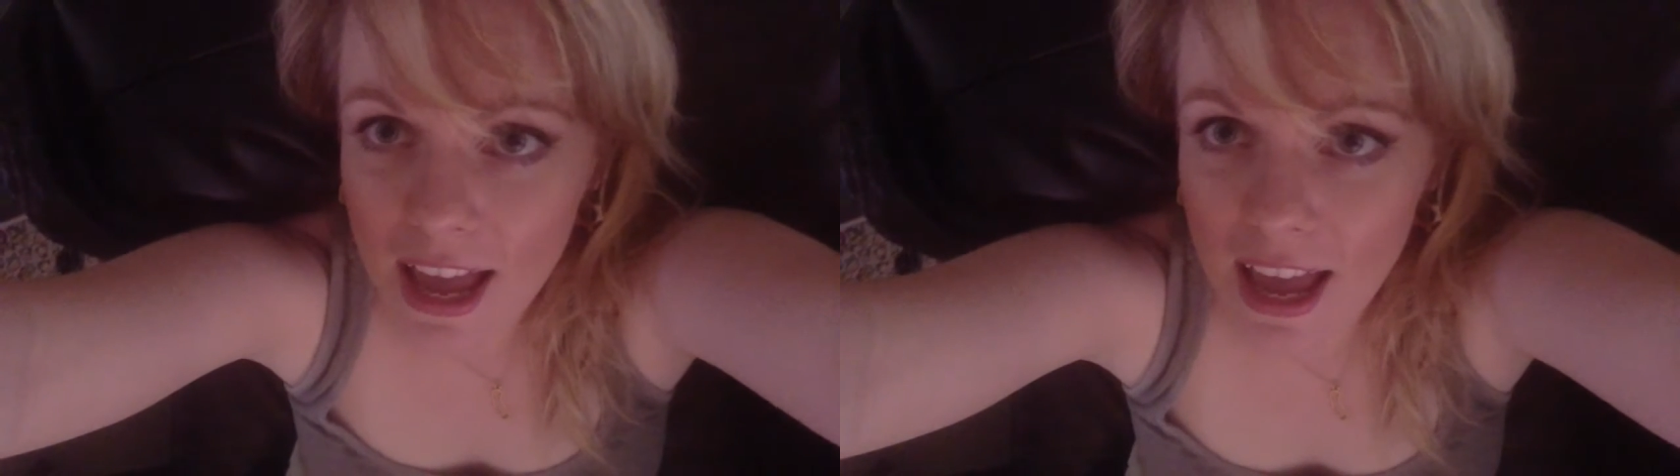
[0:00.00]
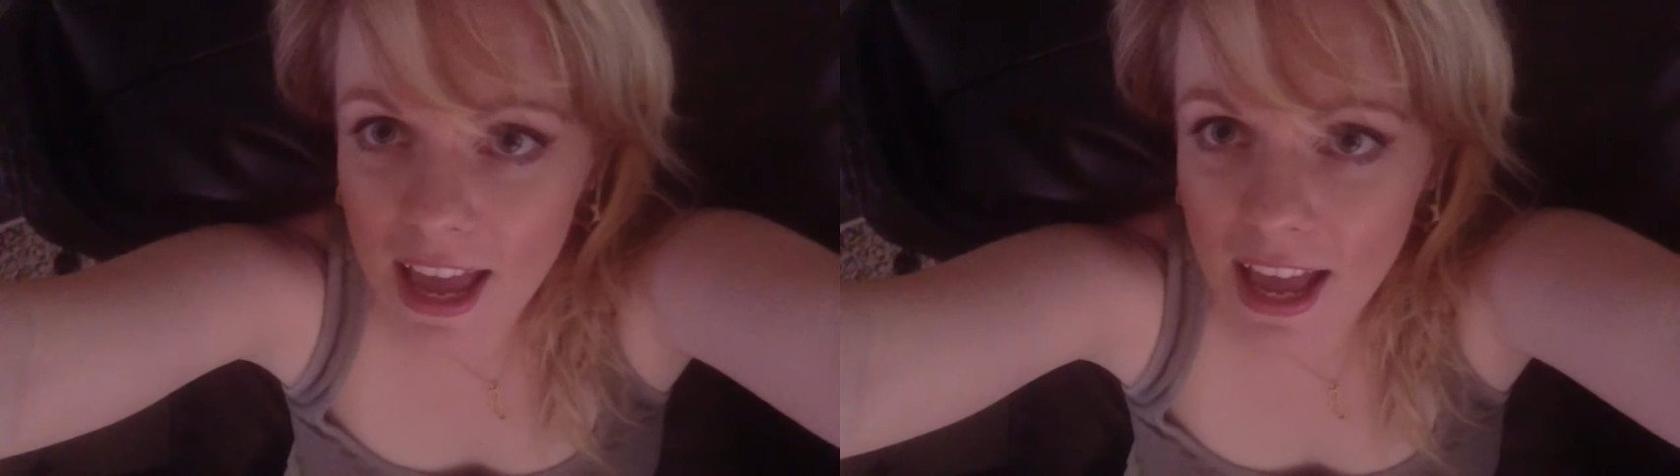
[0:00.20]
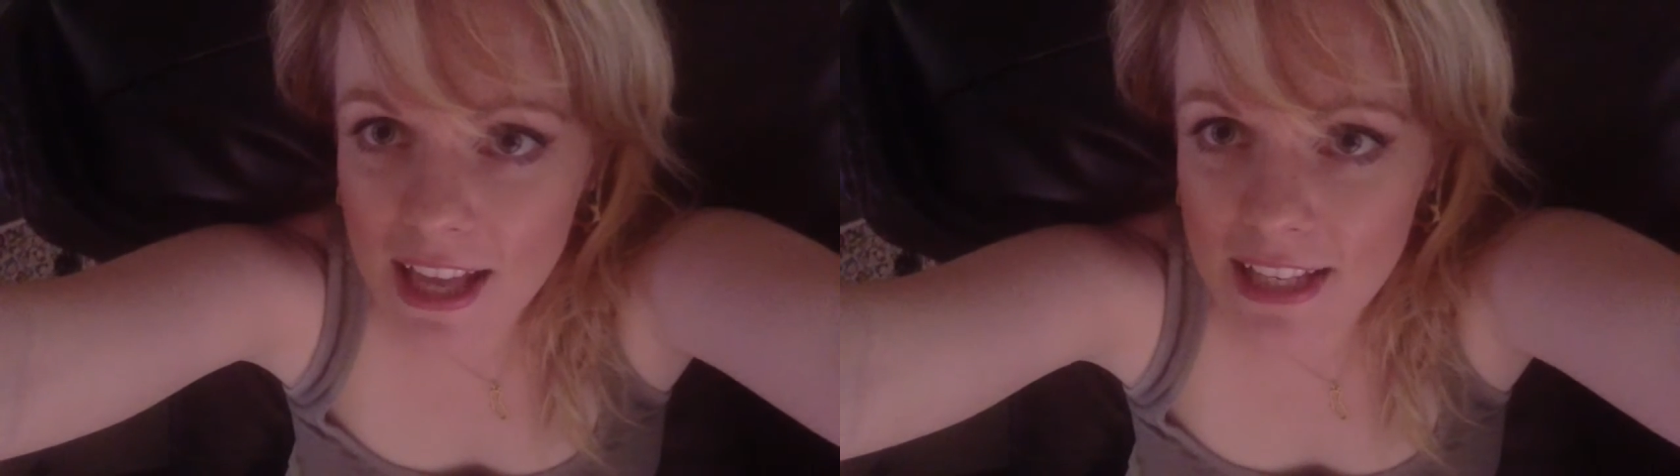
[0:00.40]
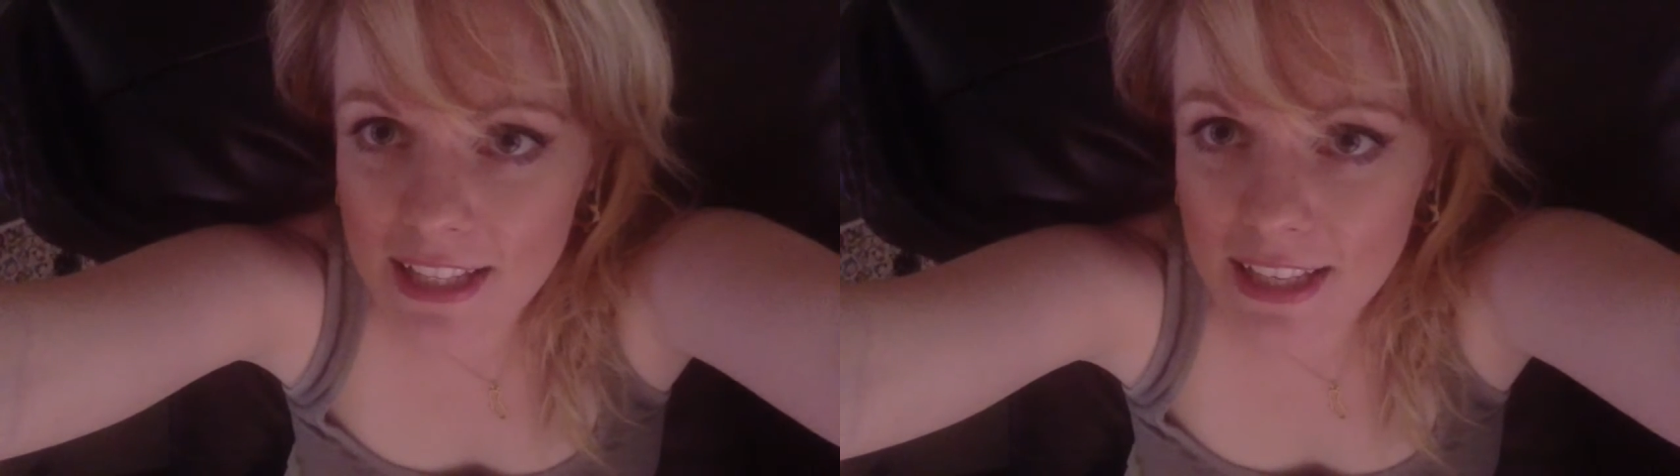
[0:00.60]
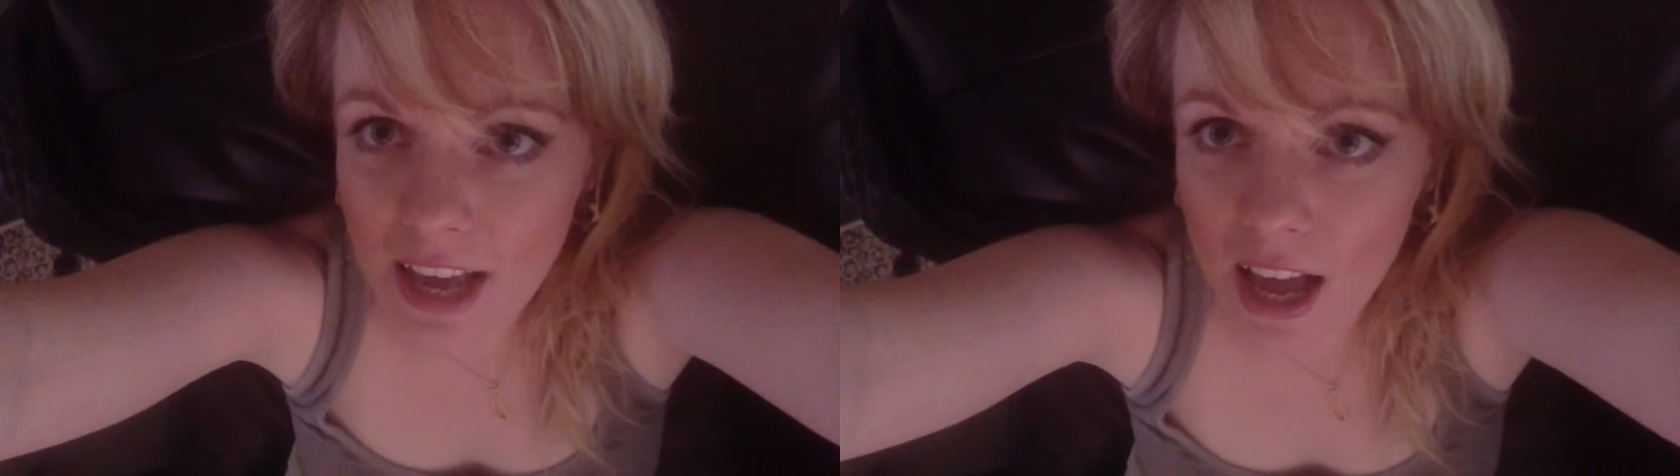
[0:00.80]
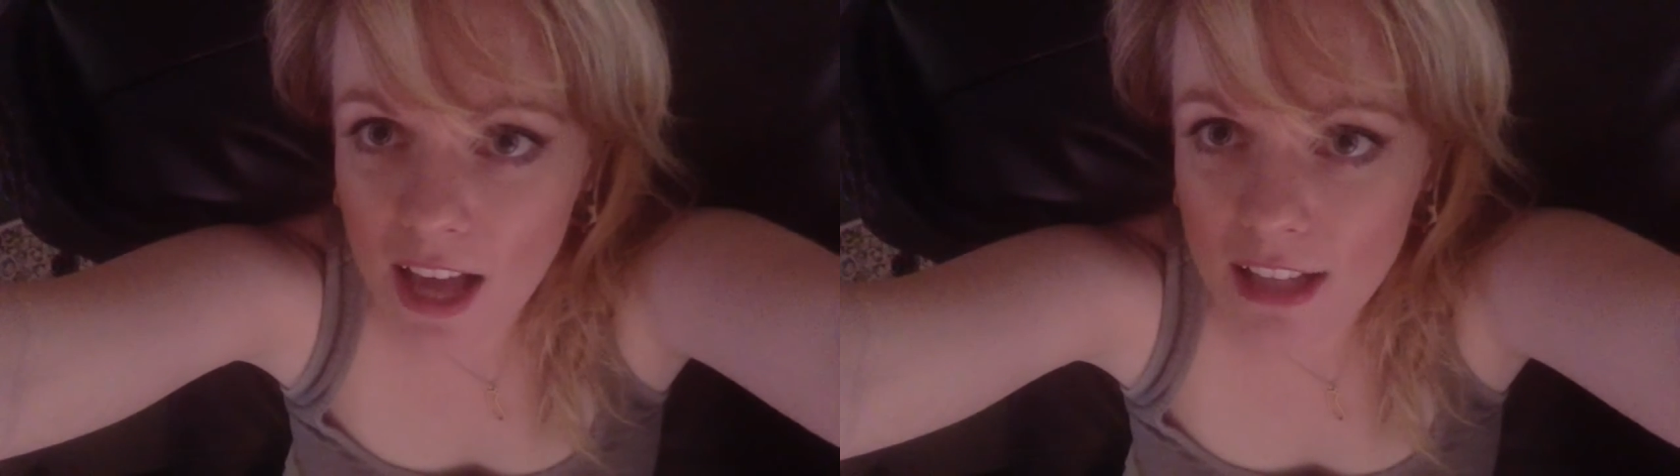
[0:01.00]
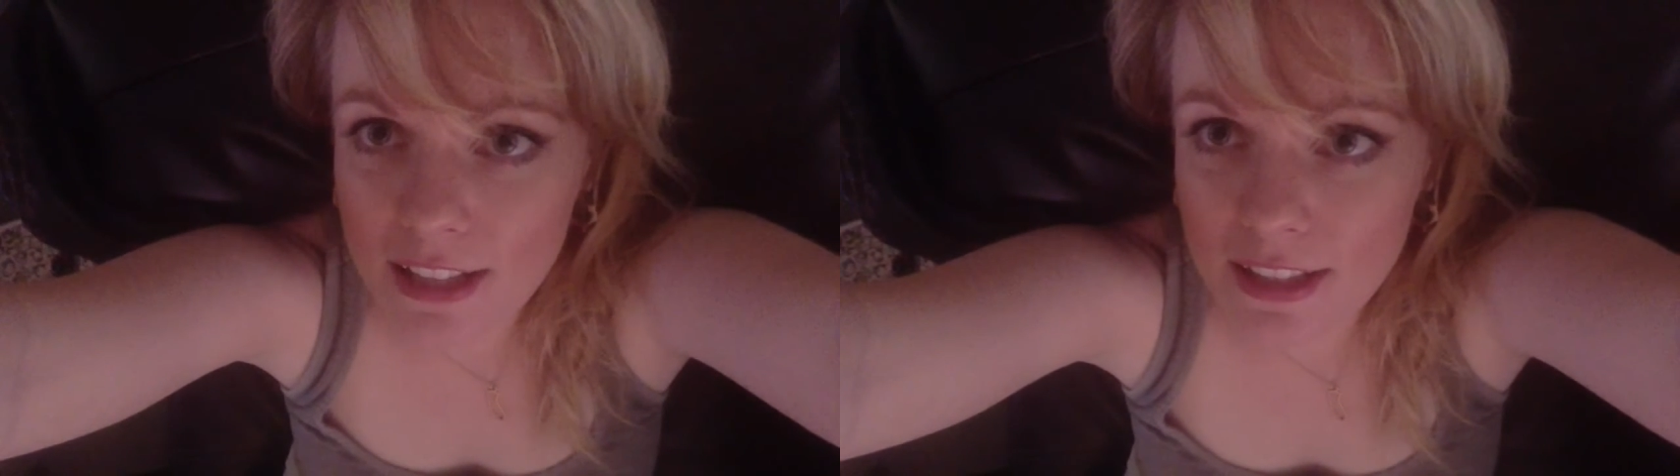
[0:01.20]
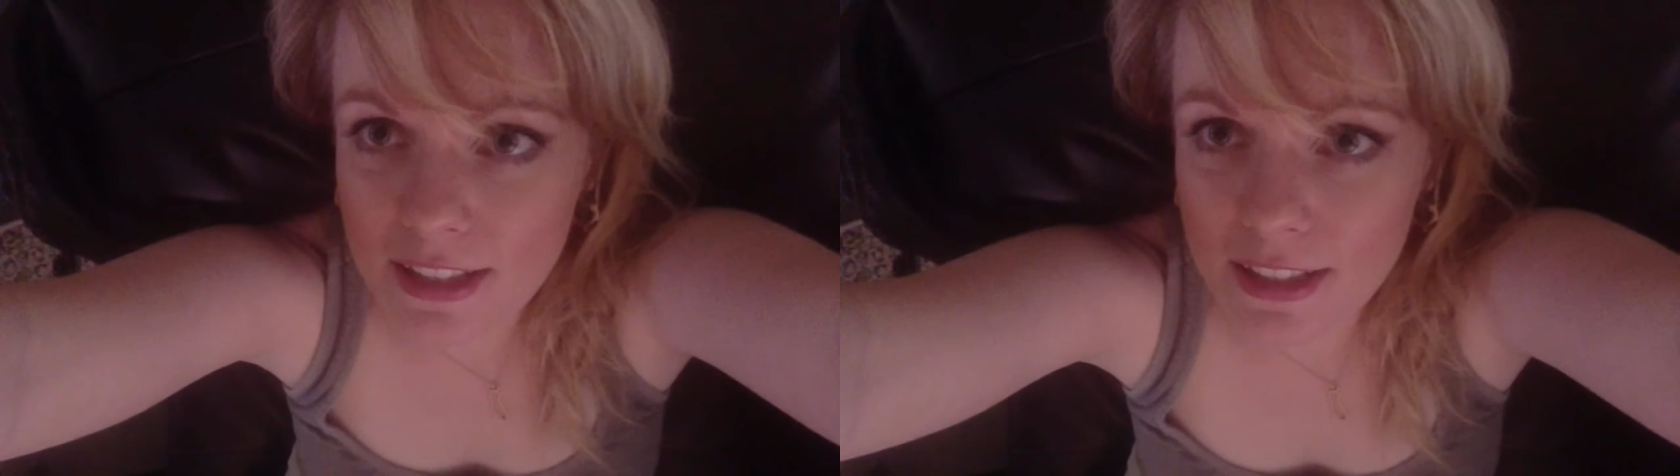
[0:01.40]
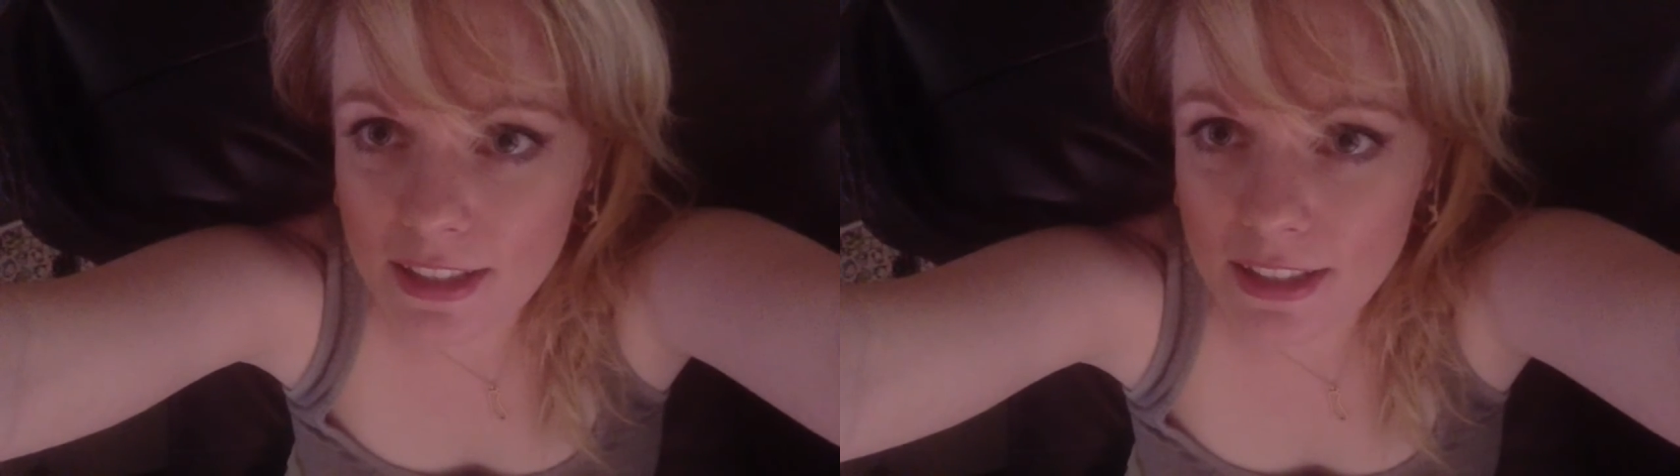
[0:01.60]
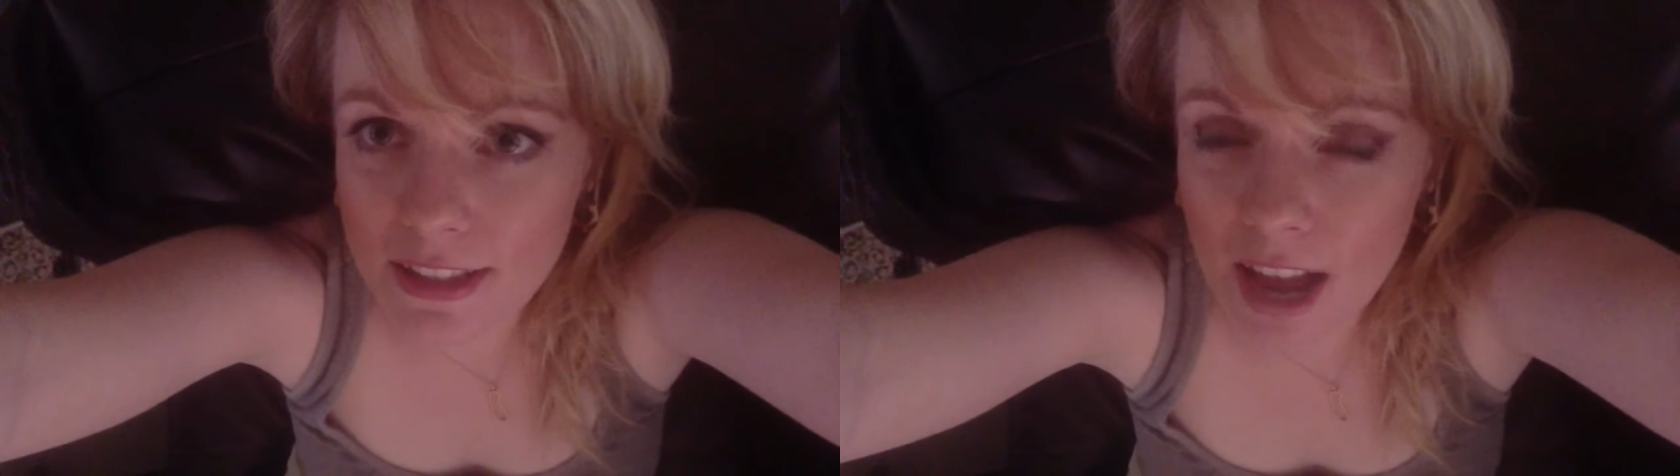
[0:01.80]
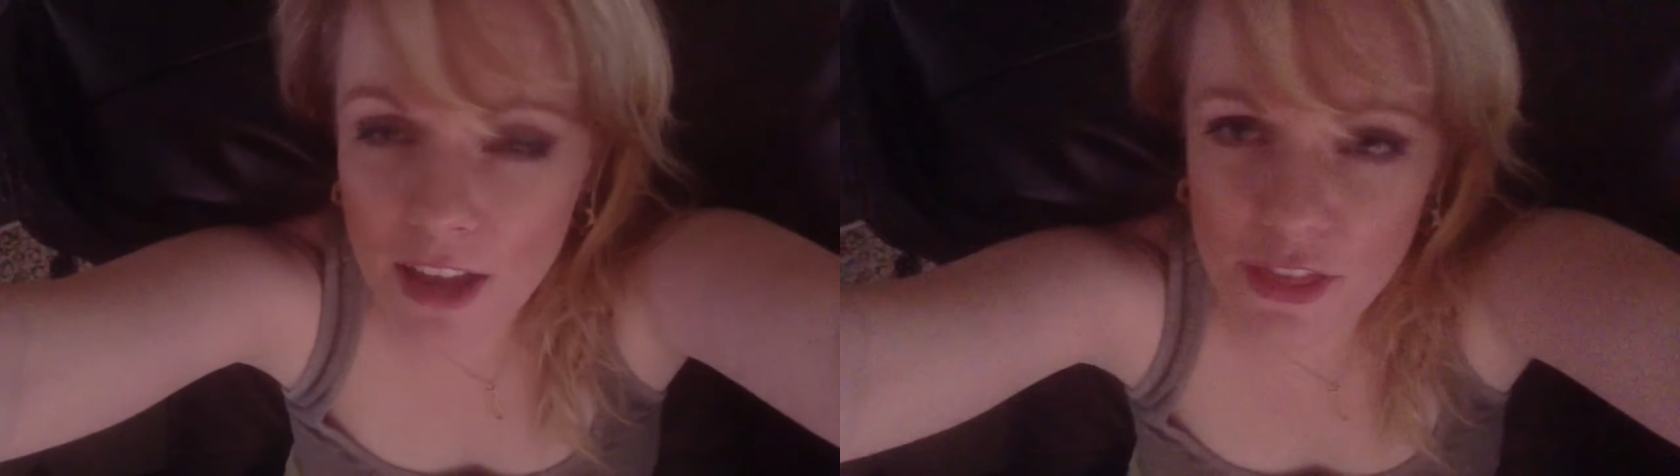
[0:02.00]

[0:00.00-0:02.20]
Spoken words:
And I